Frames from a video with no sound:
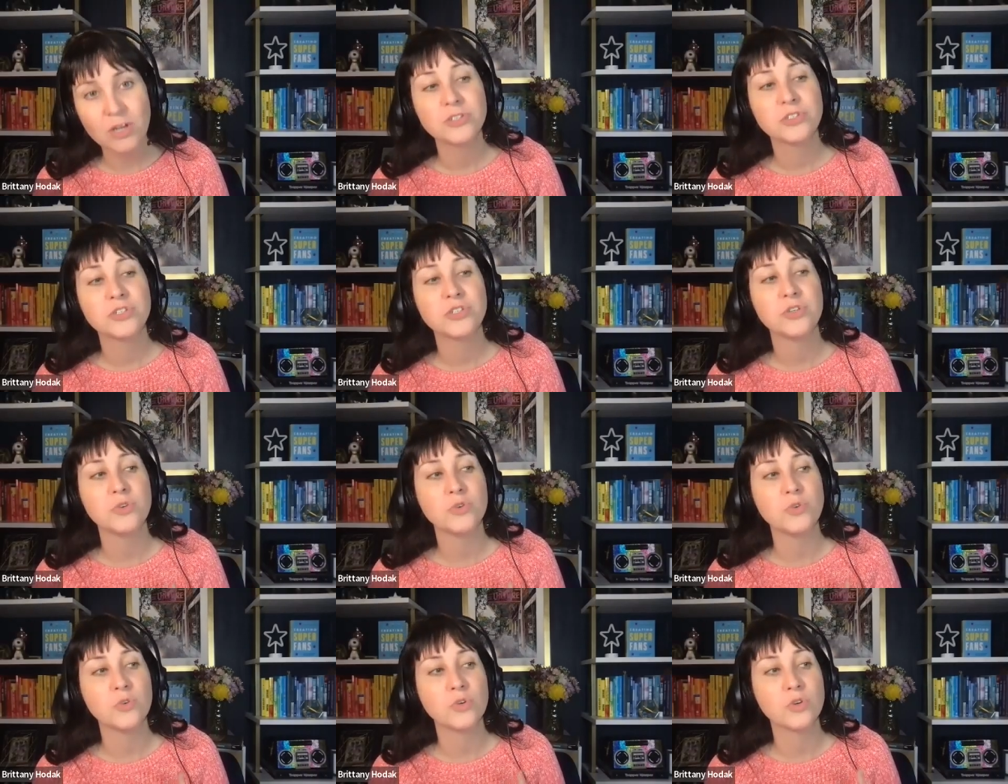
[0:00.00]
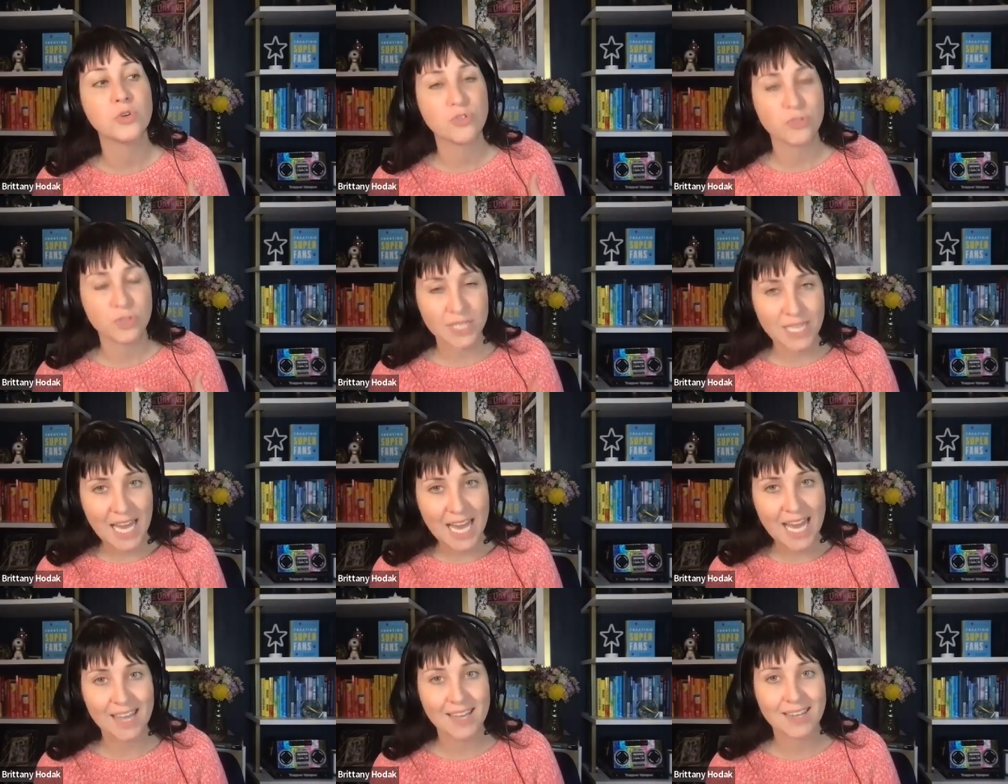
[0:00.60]
to
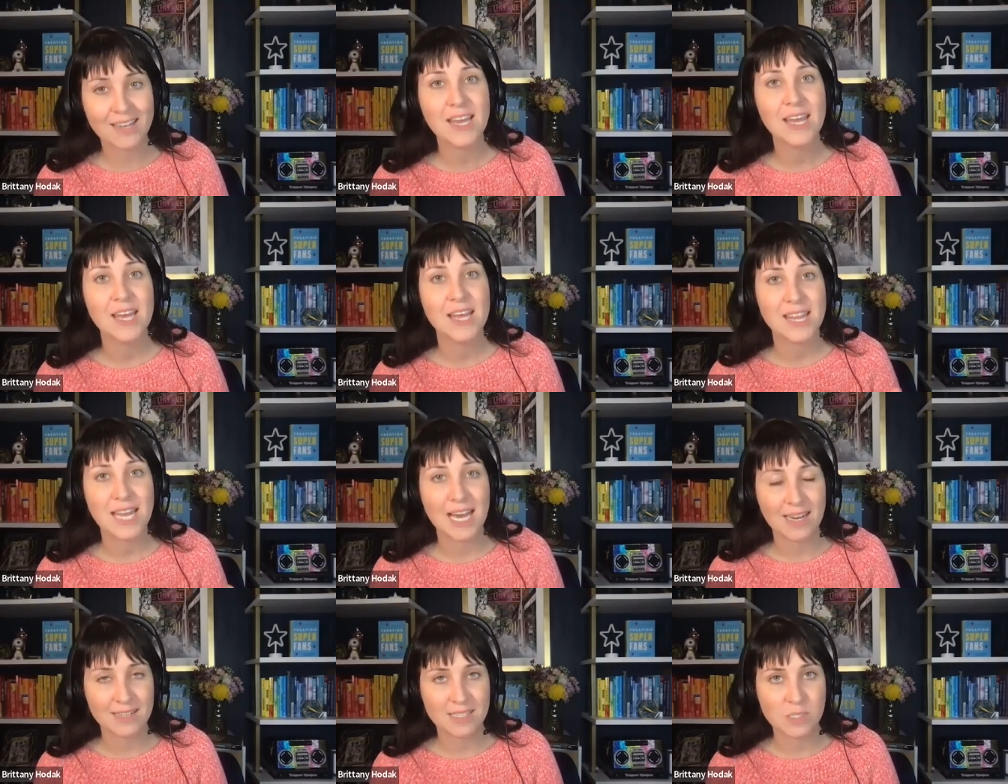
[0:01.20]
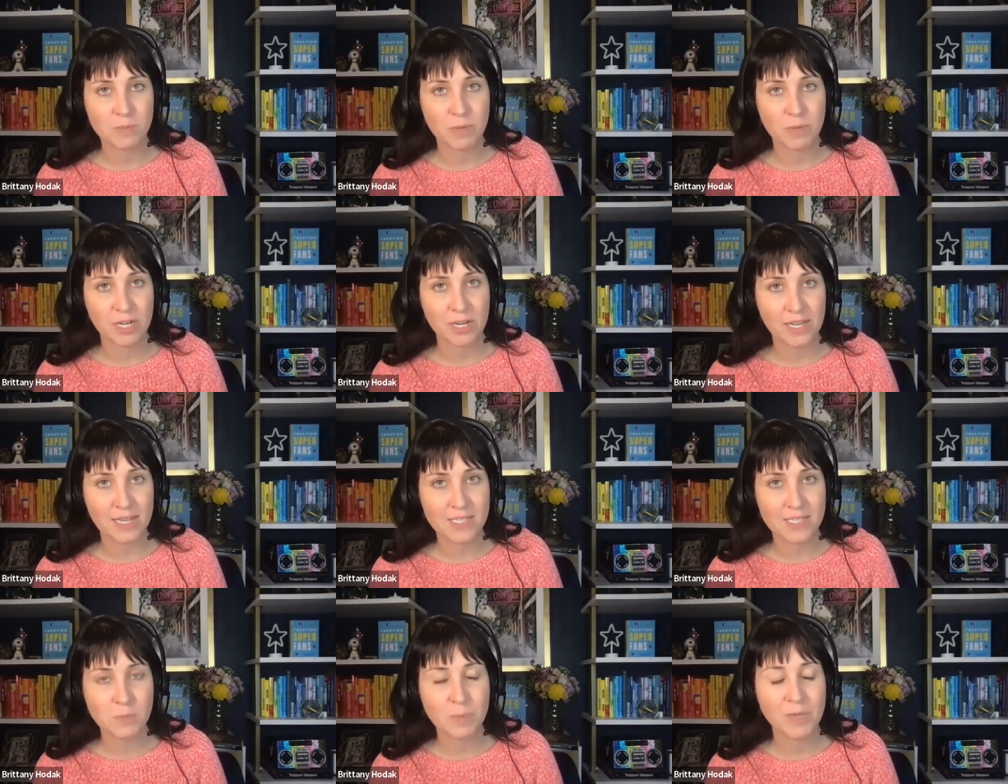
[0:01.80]
create that
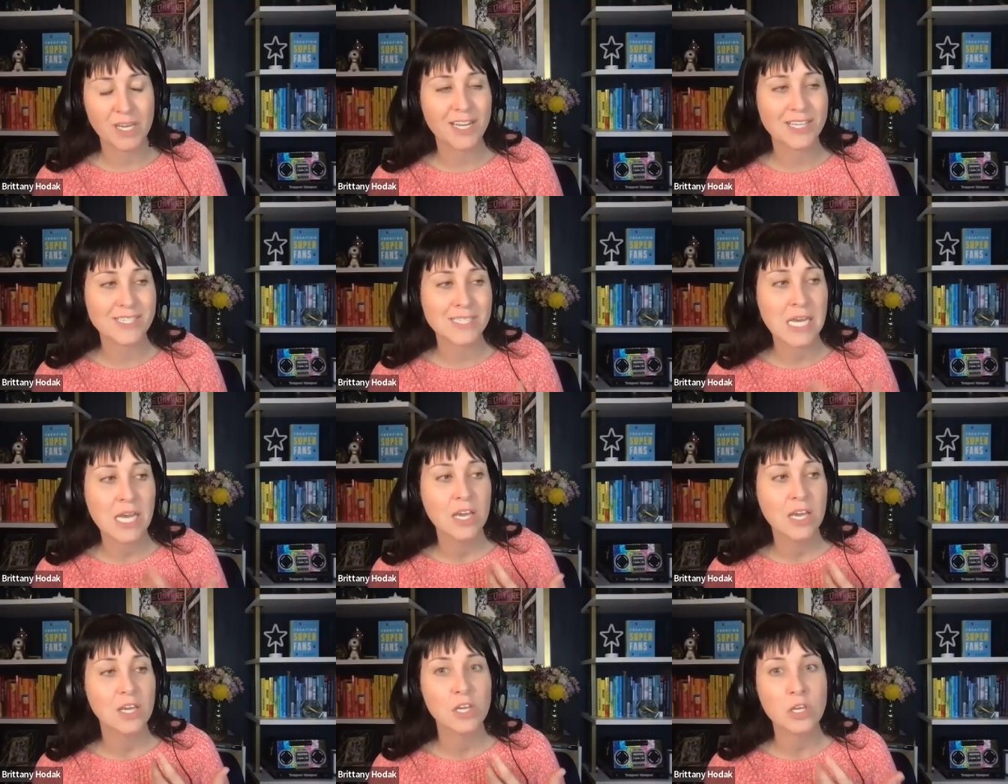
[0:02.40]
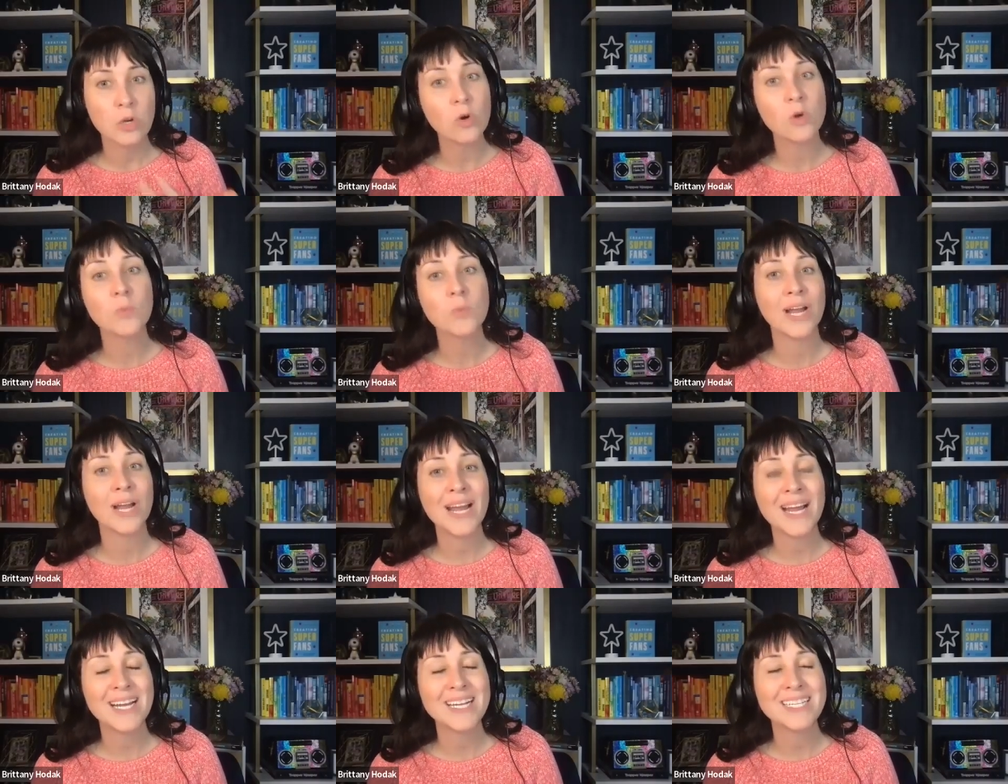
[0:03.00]
experience, because your
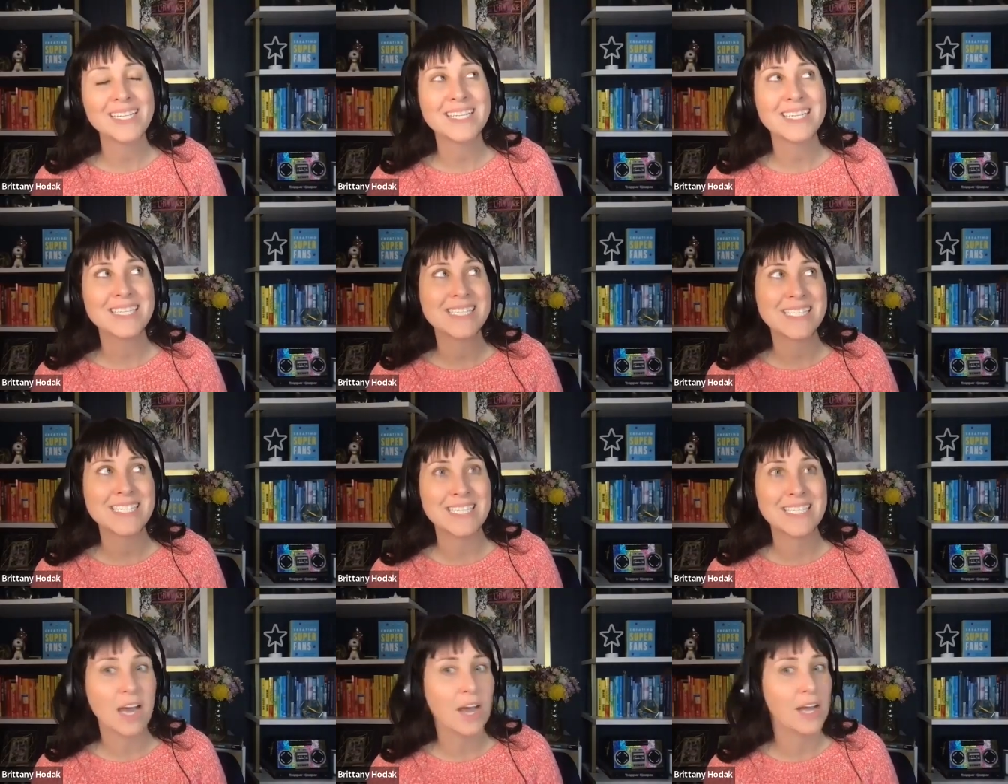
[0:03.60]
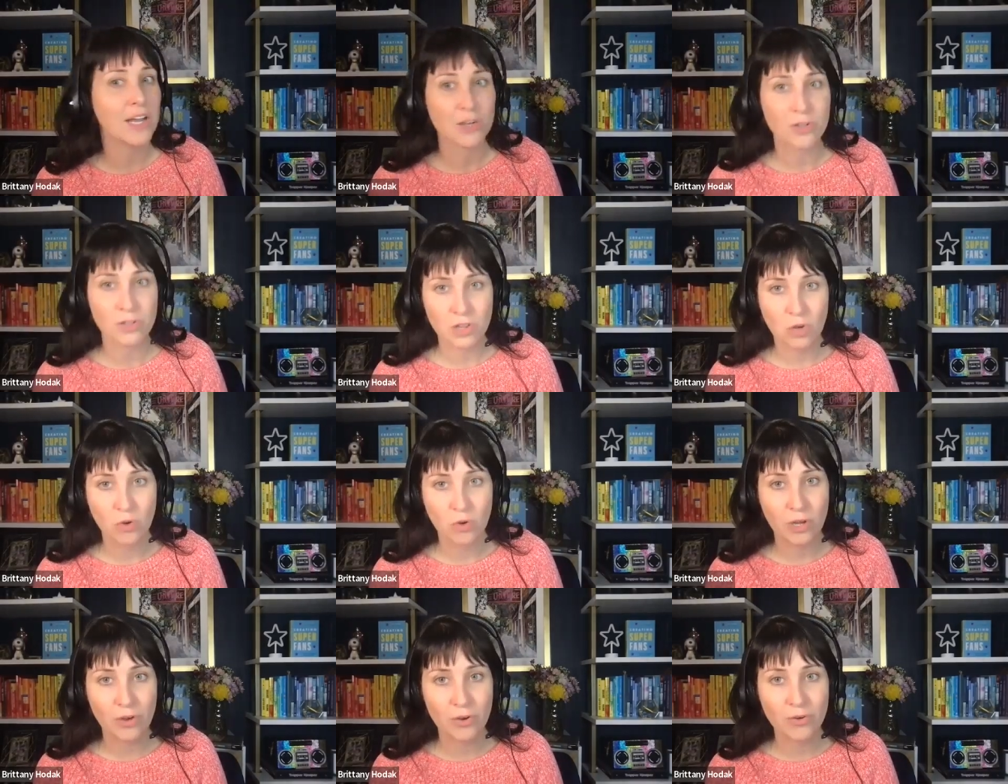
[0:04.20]
brand is not your
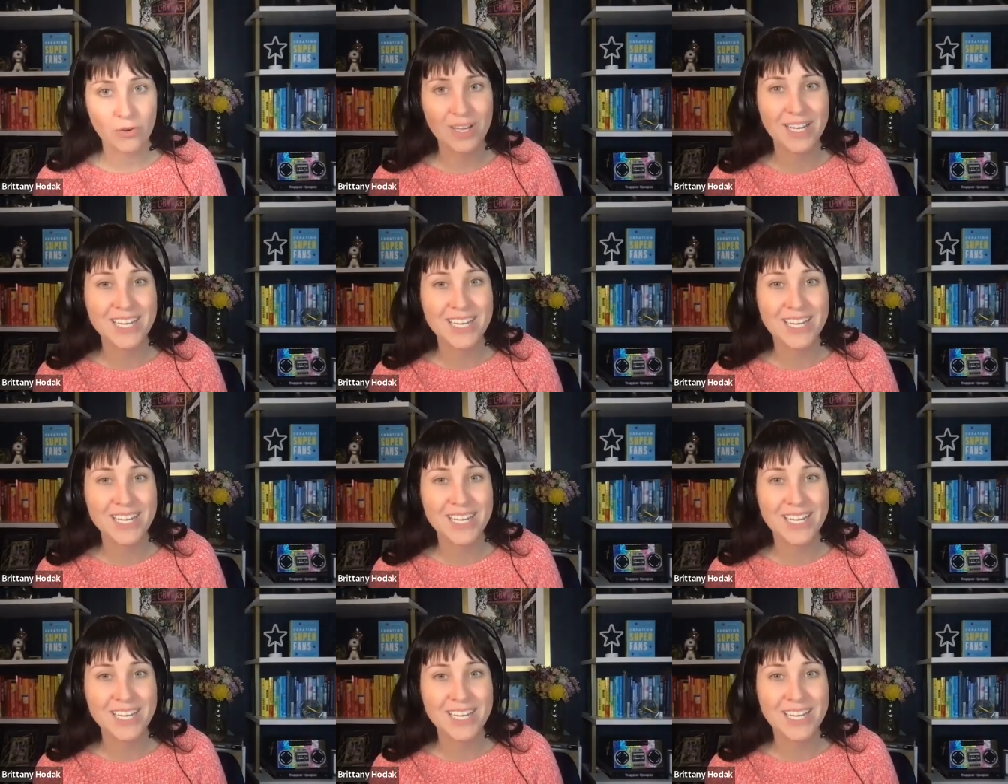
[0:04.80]
logo.